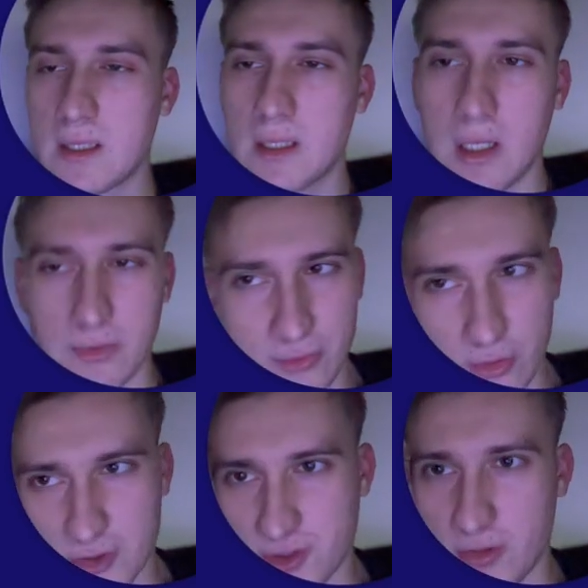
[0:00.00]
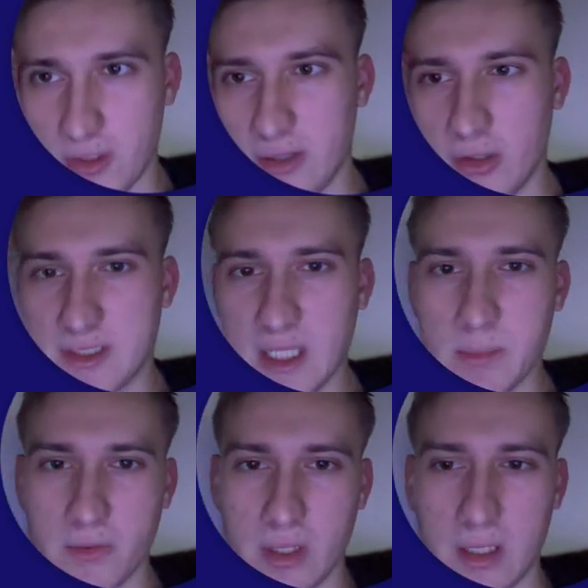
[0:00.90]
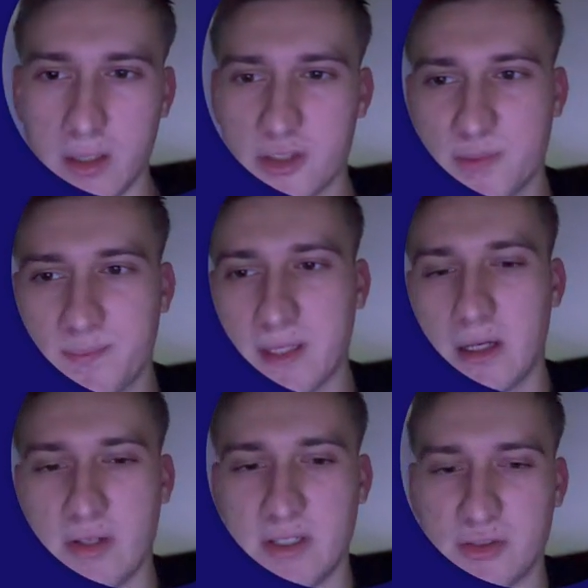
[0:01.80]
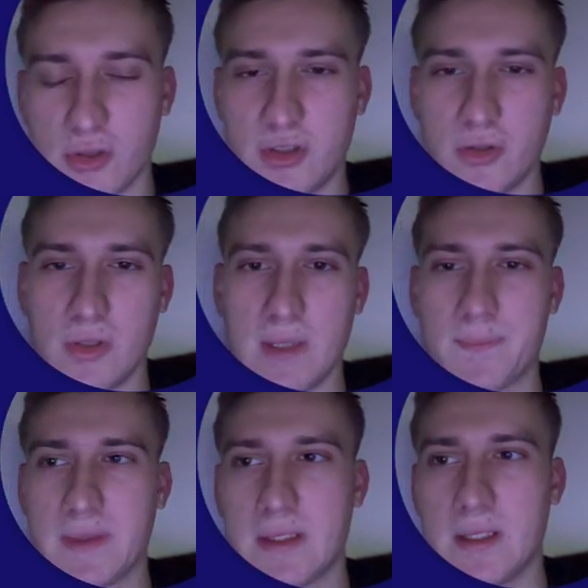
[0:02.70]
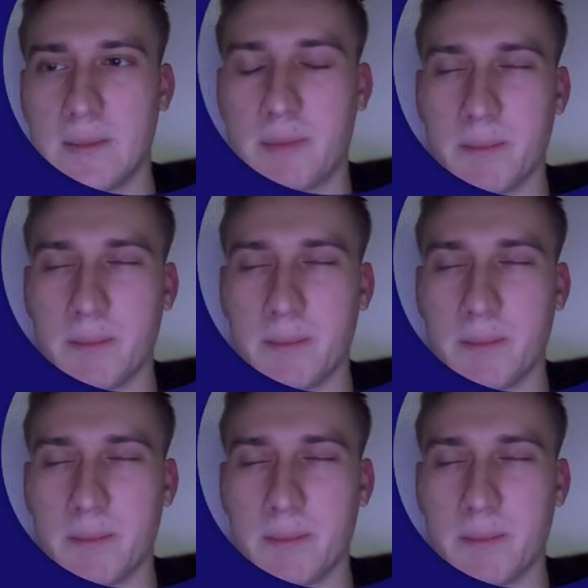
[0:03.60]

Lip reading: Of course, real-time alerts. I already told you in